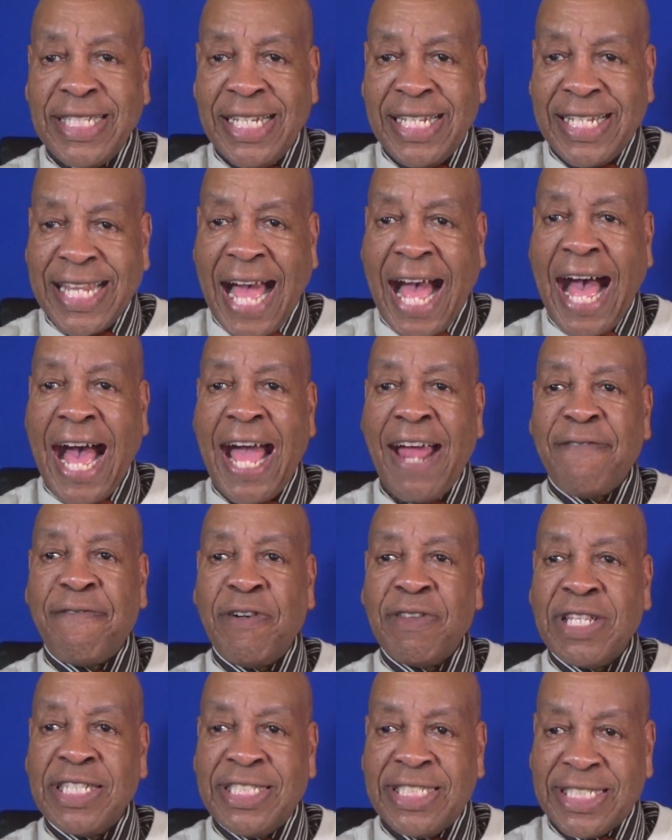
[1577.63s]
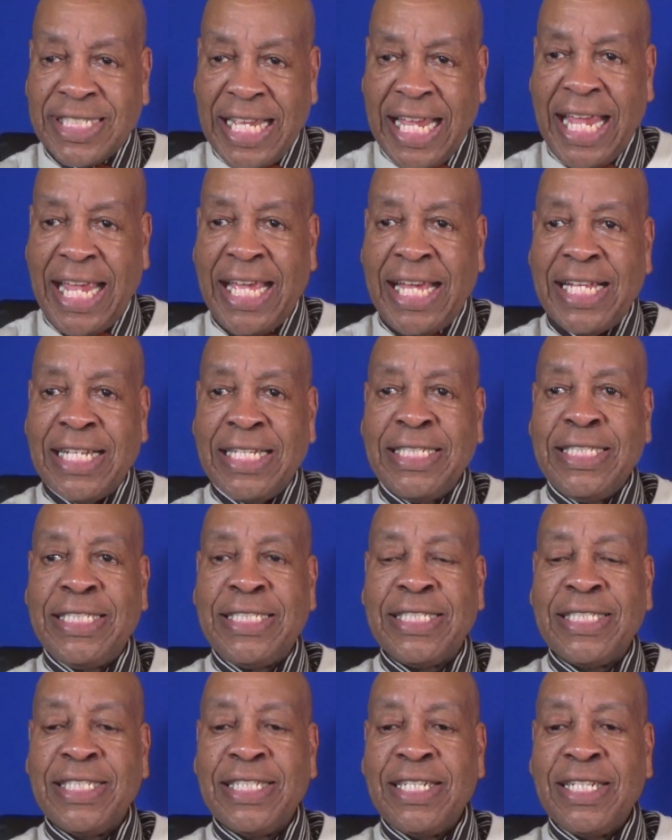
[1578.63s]
he died for the
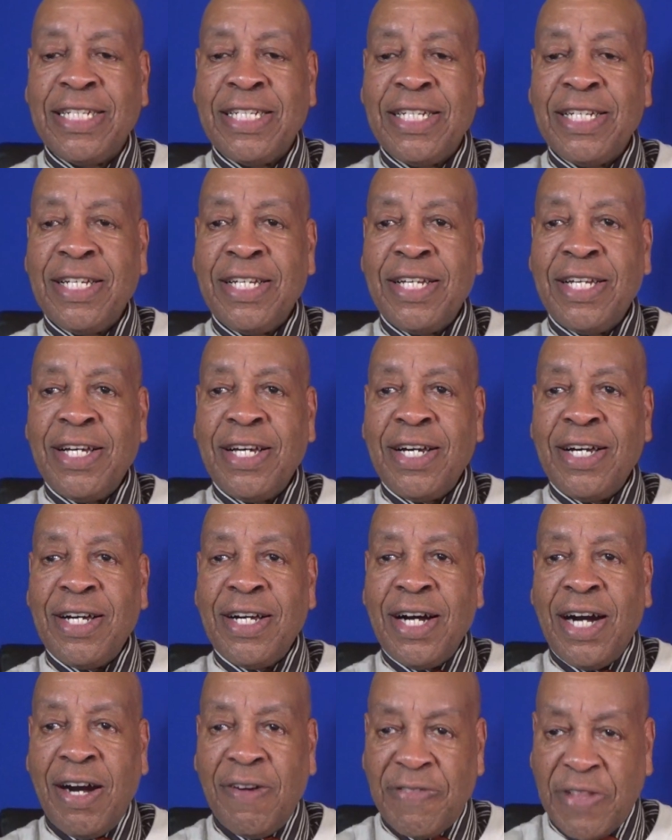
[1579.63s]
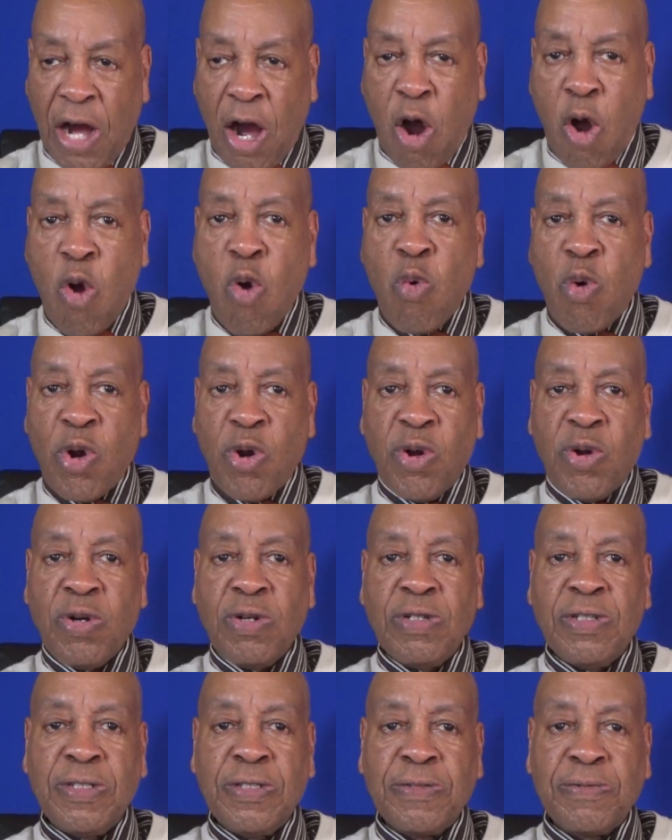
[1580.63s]
sins of the whole world.